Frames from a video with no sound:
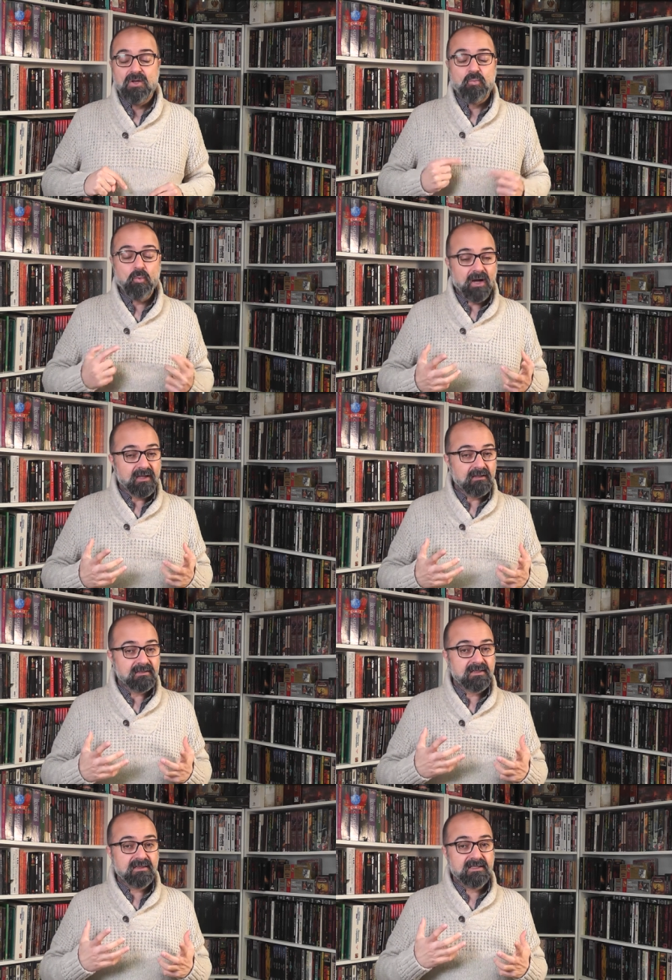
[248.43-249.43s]
While
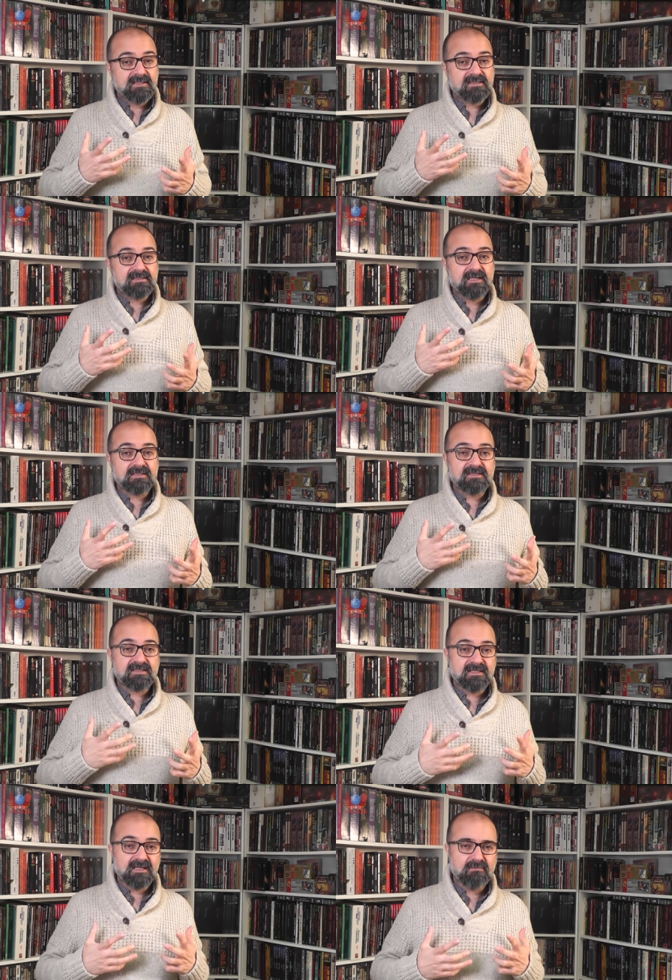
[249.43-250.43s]
this does
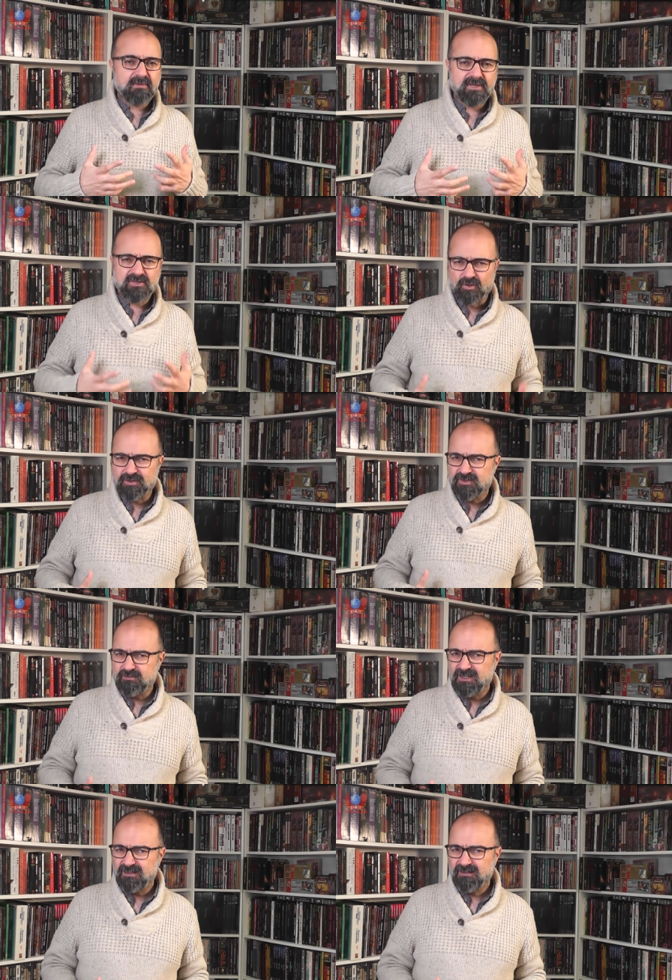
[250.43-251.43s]
seem a bit odd to
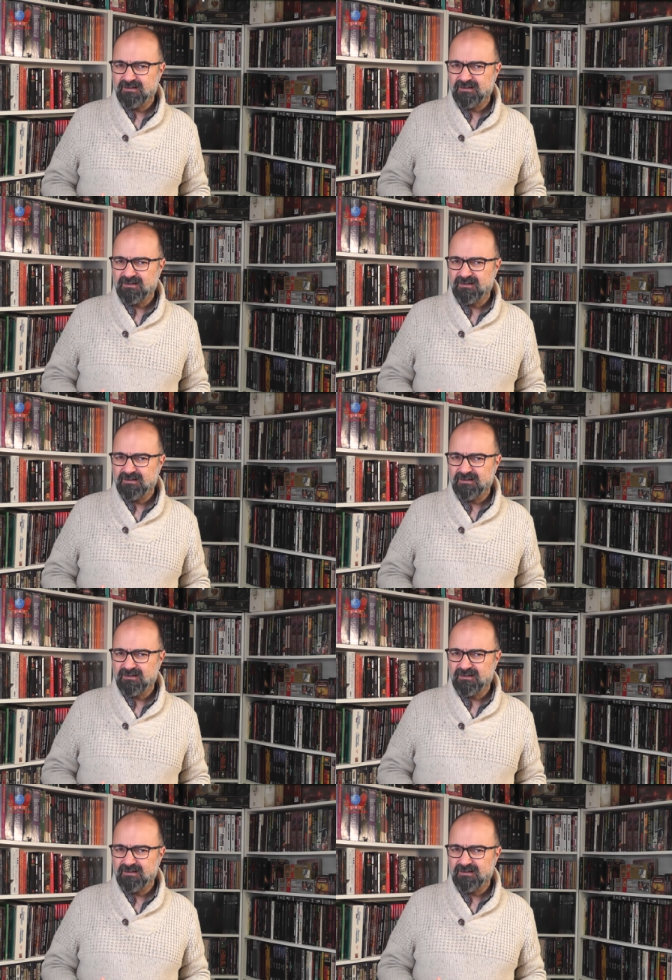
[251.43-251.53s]
me,